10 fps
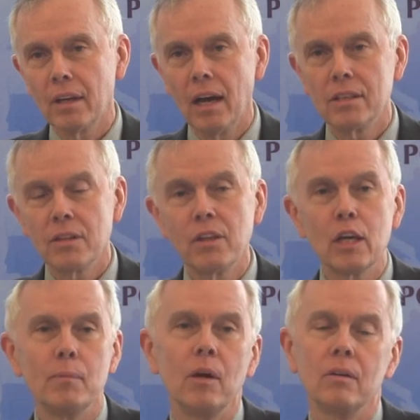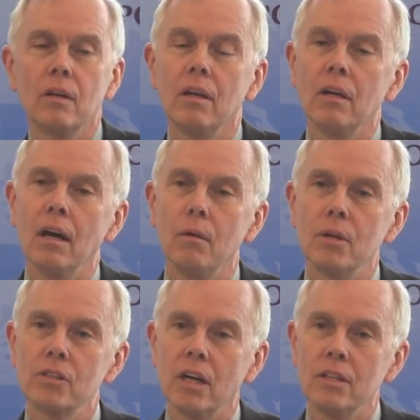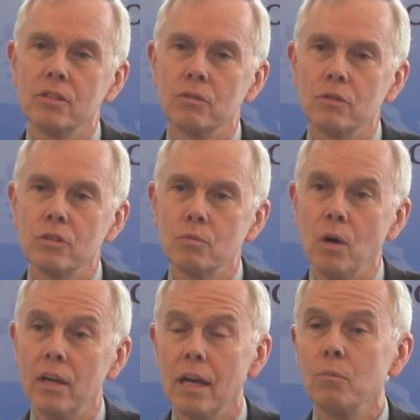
uh, to think about uh, what Chinese tourists want.